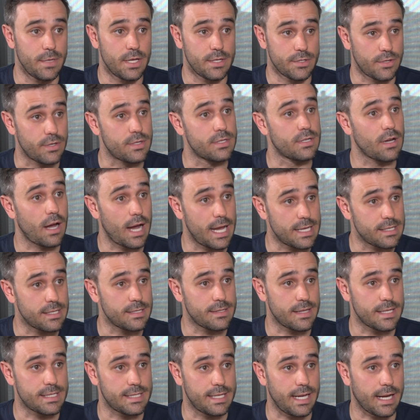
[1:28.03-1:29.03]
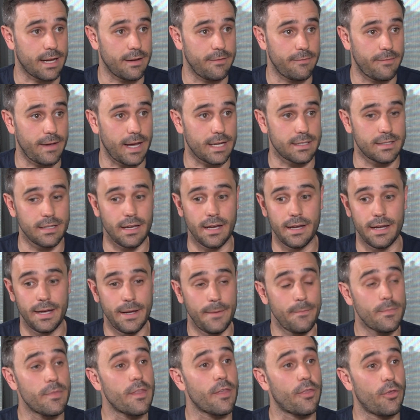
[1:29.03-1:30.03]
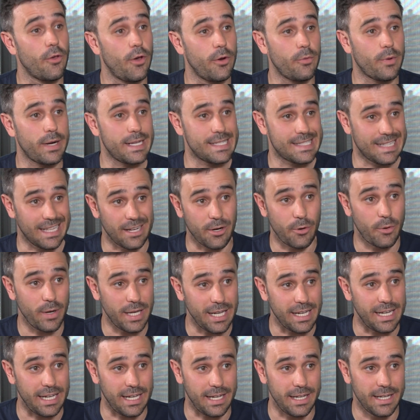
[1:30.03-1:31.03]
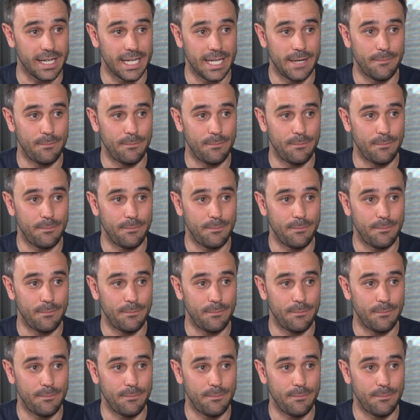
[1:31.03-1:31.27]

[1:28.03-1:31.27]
So size is the second factor. The third one is liquidity.